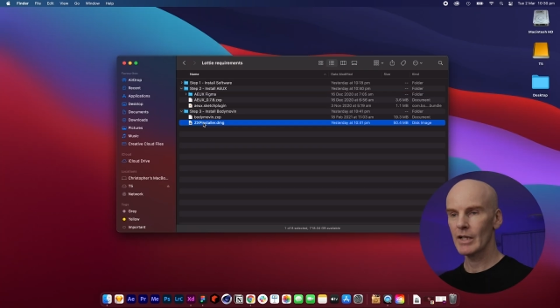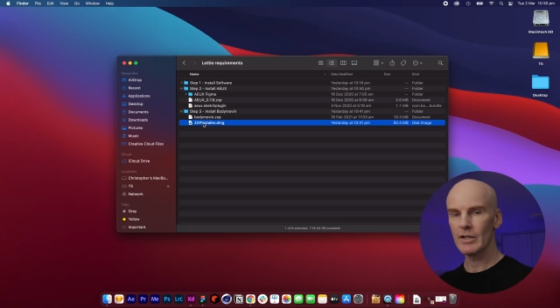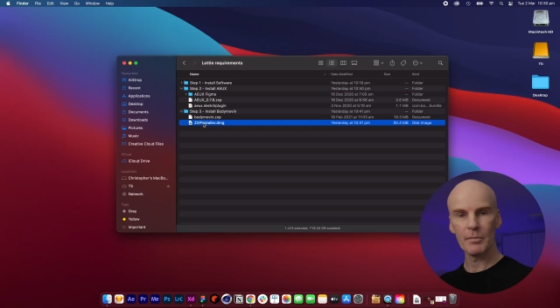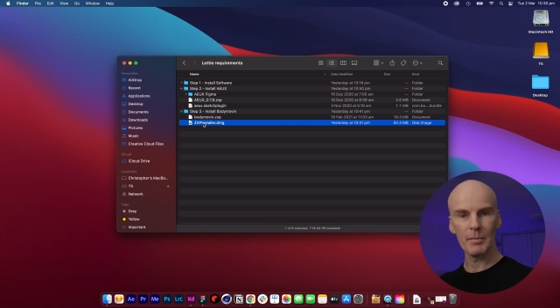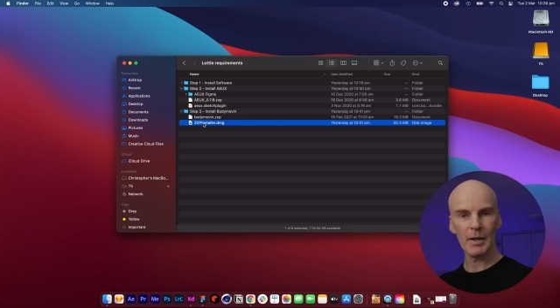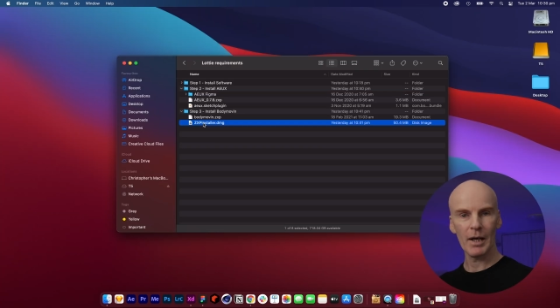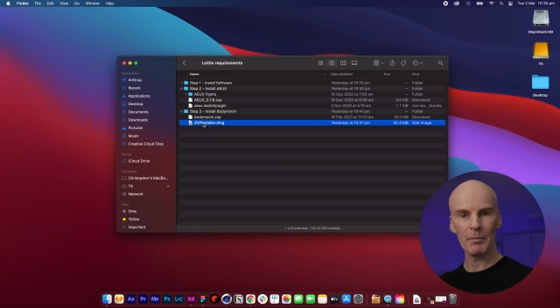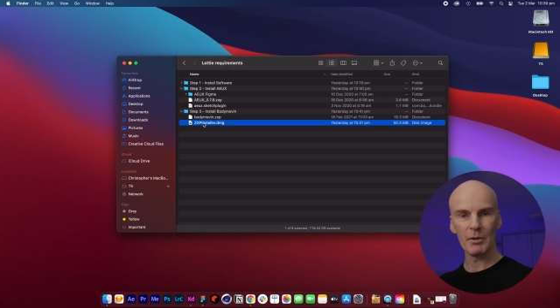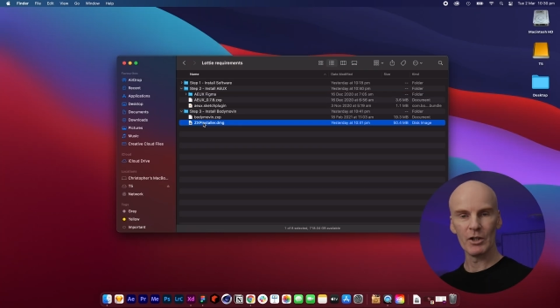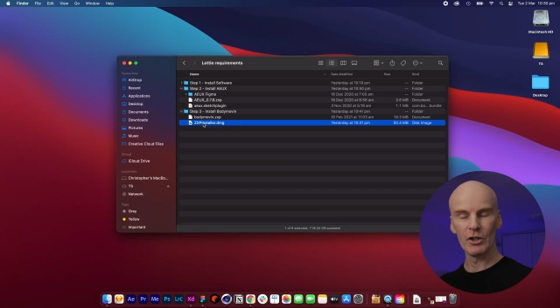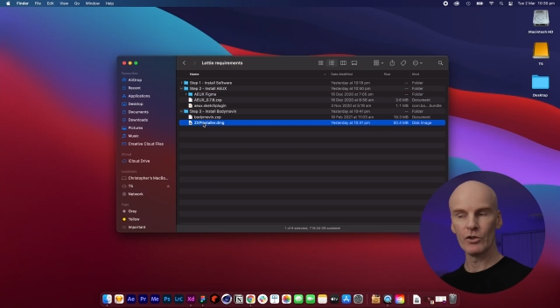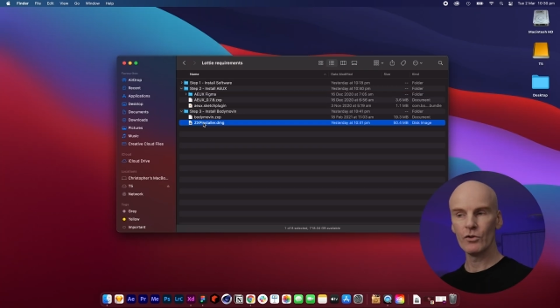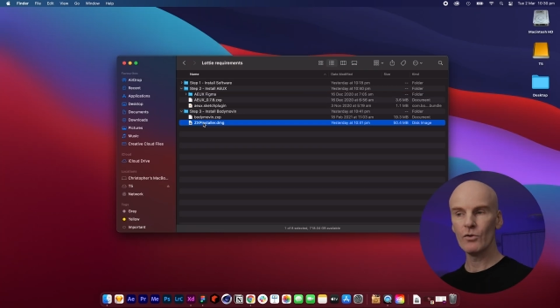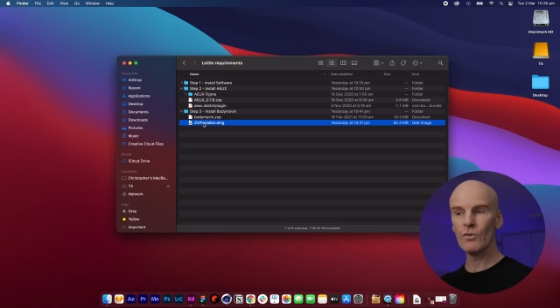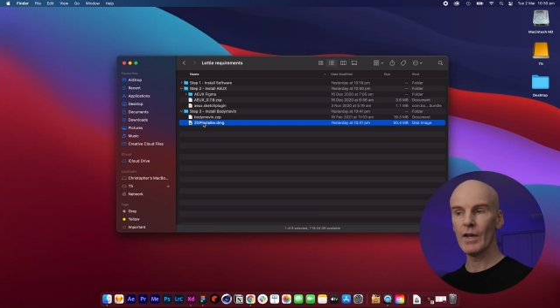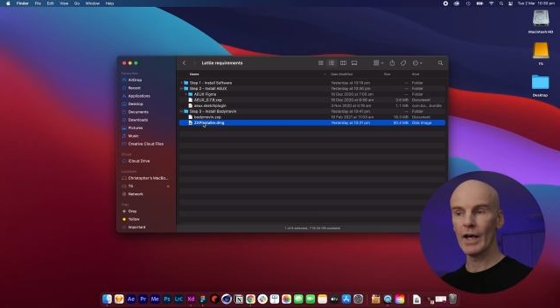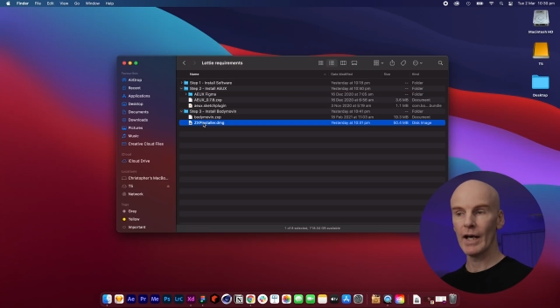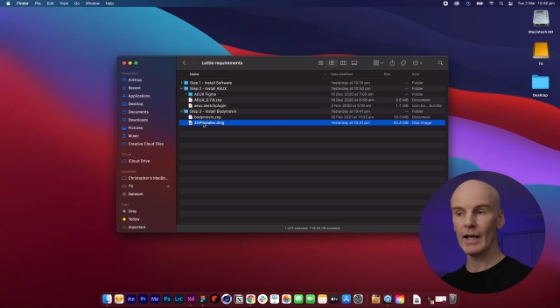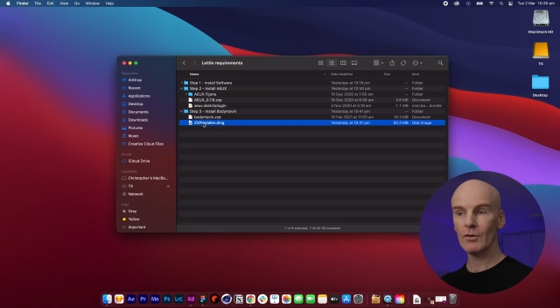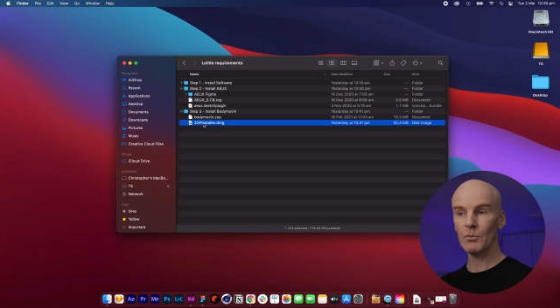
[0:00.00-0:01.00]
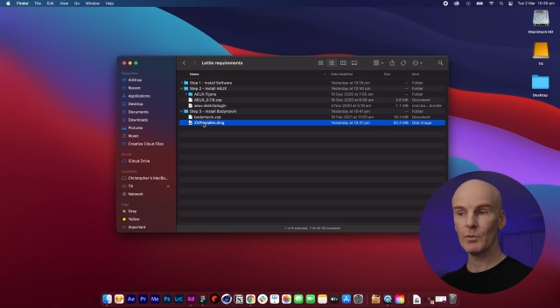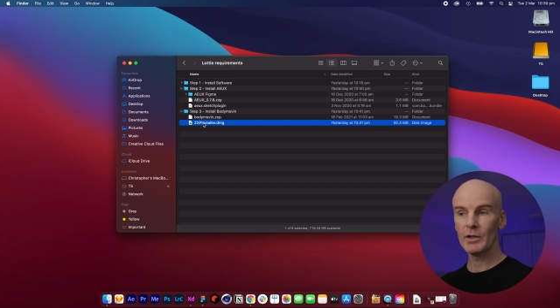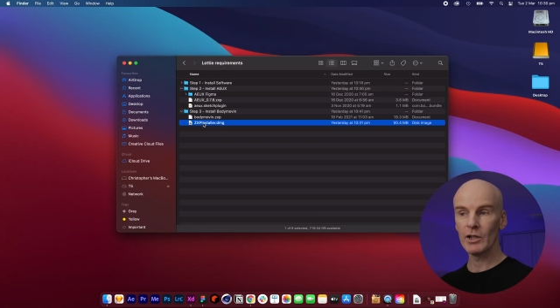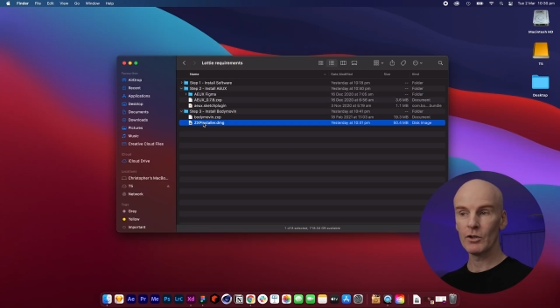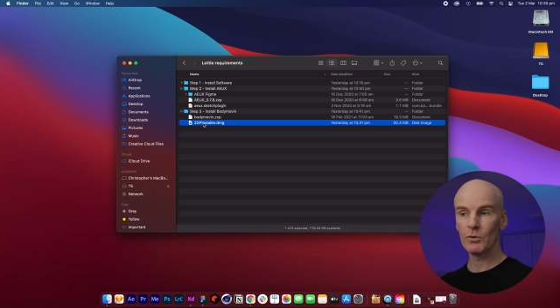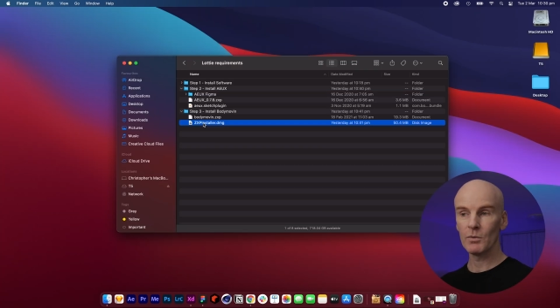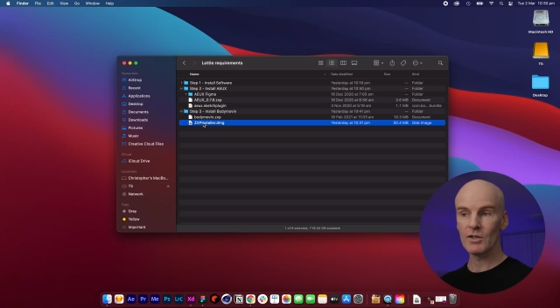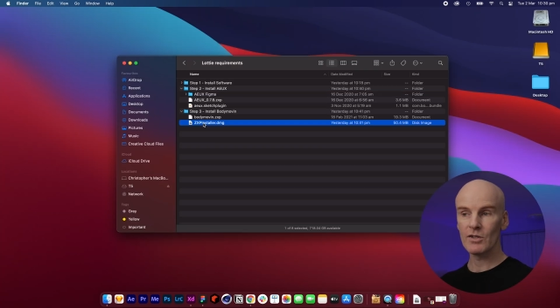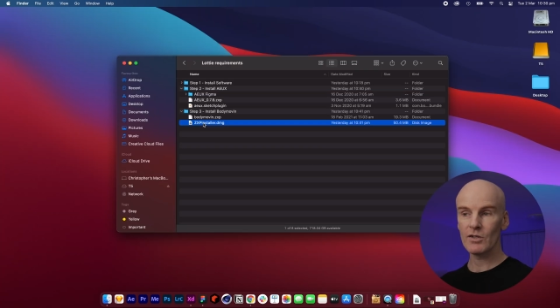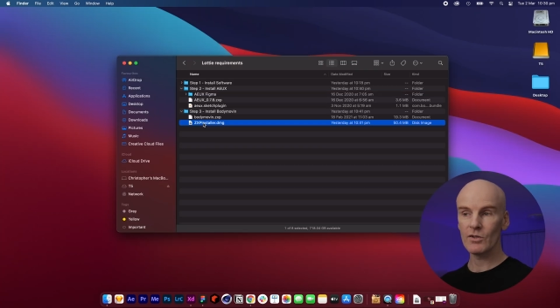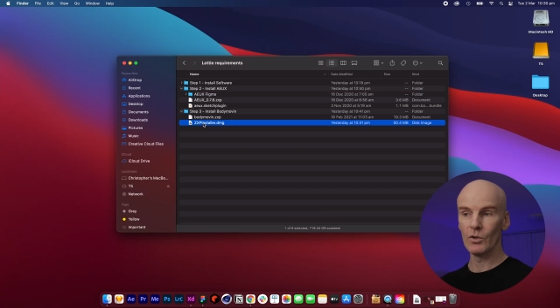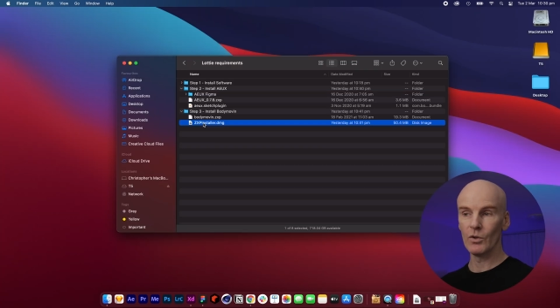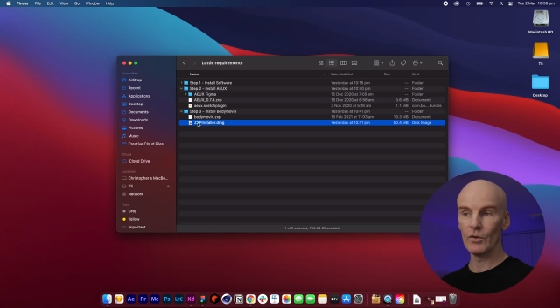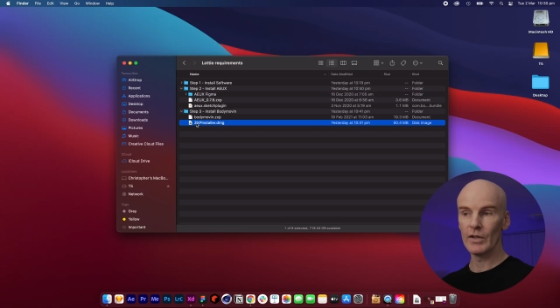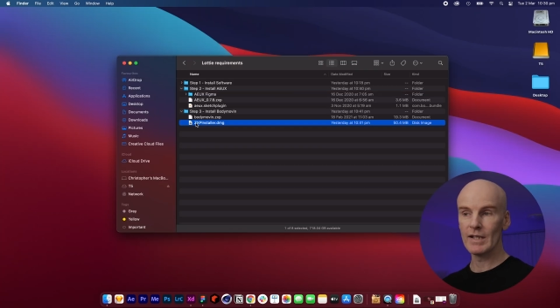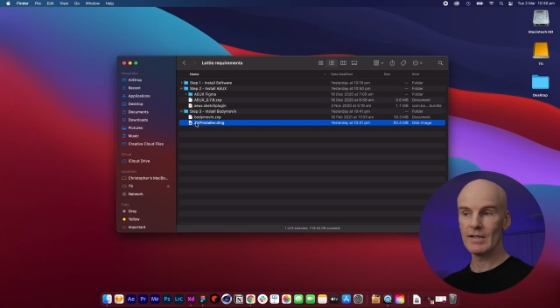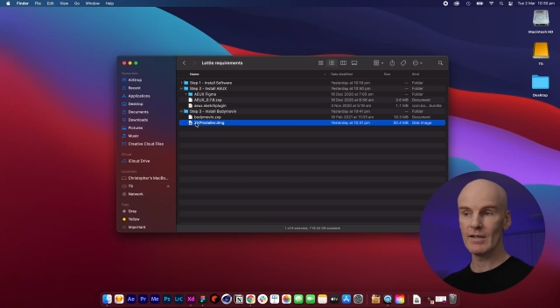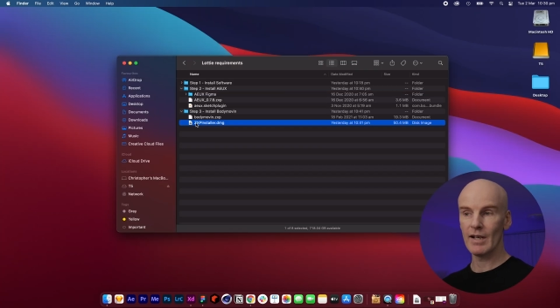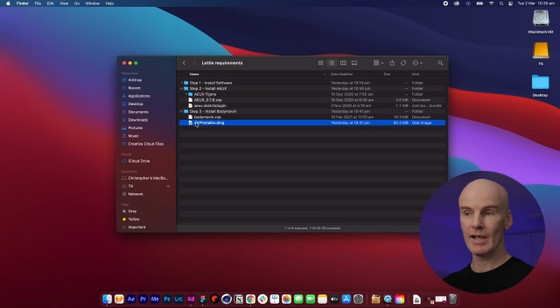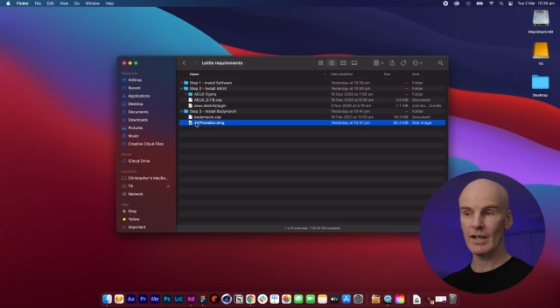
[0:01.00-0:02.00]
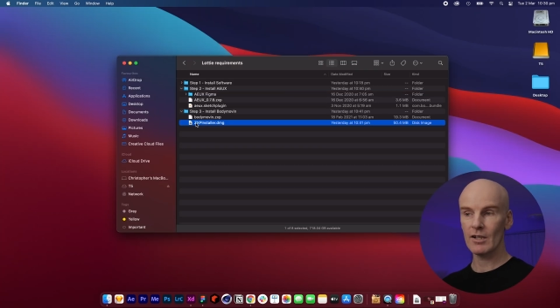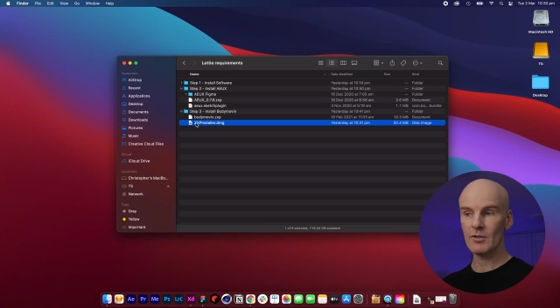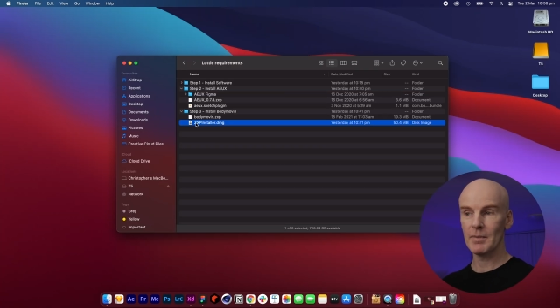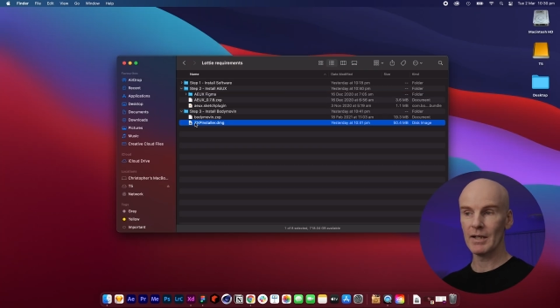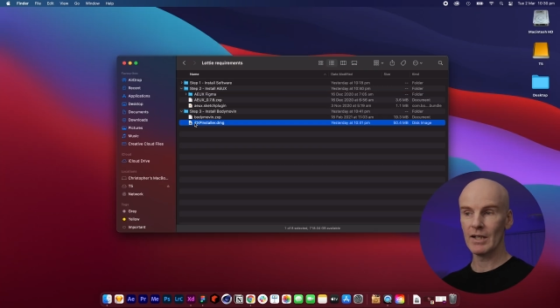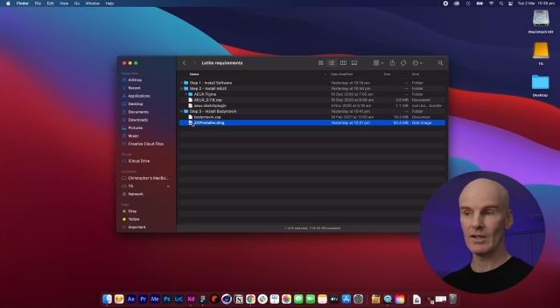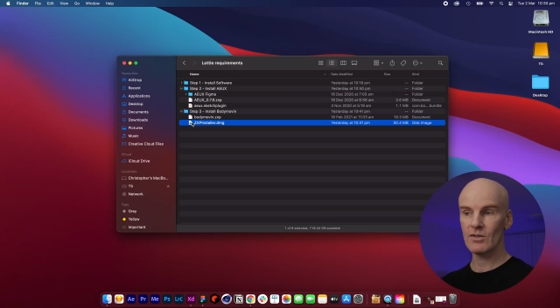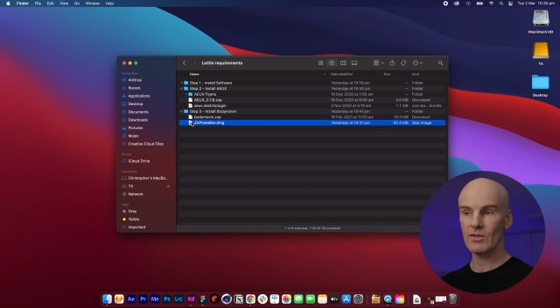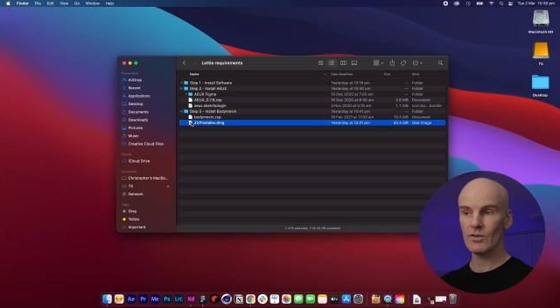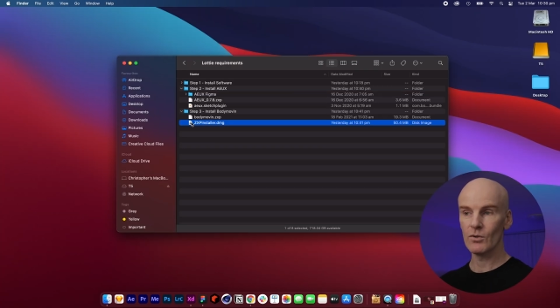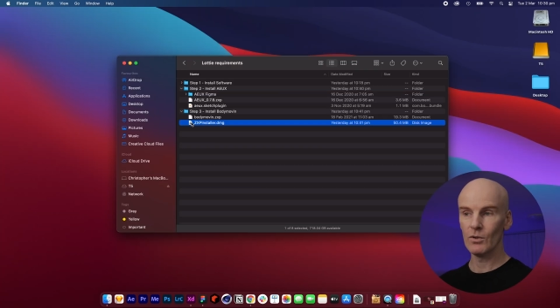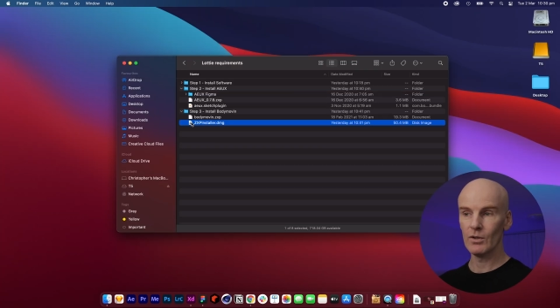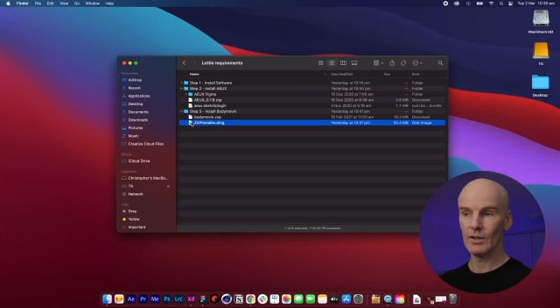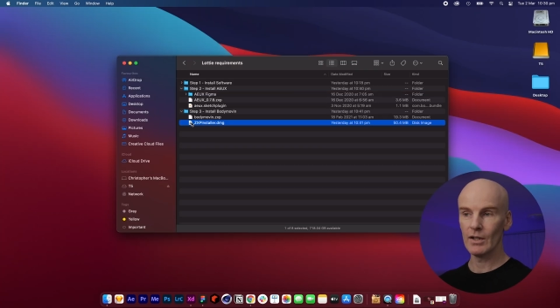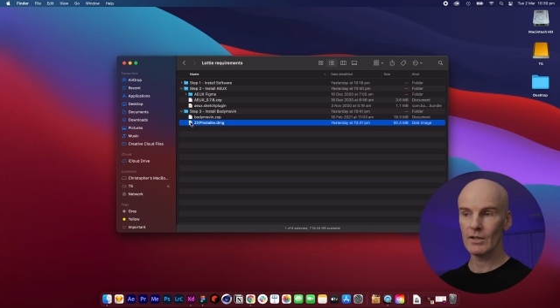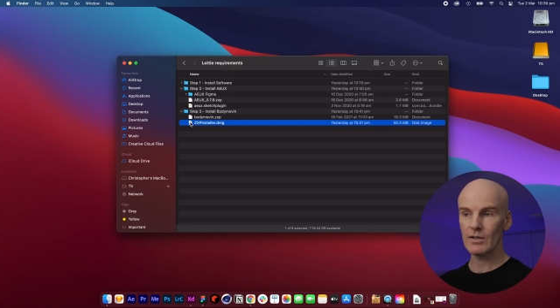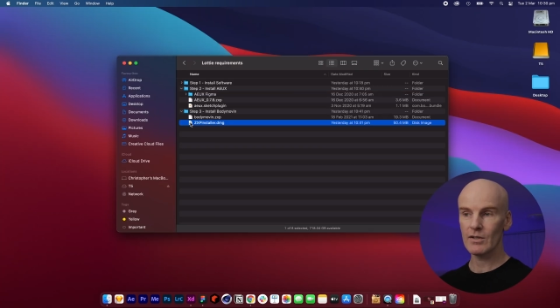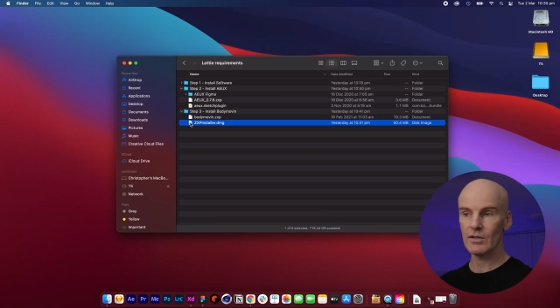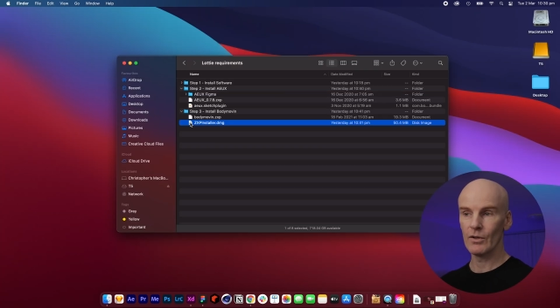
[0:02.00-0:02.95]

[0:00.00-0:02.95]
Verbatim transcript: And to be able to do that, we need to install the Z X P Installer.